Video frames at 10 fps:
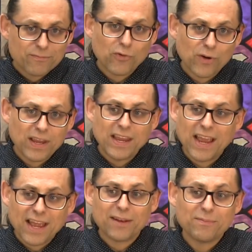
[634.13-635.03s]
for he
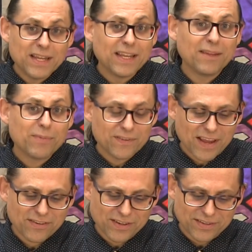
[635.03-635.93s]
had many
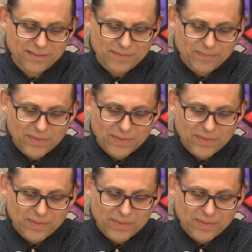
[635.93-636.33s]
possessions.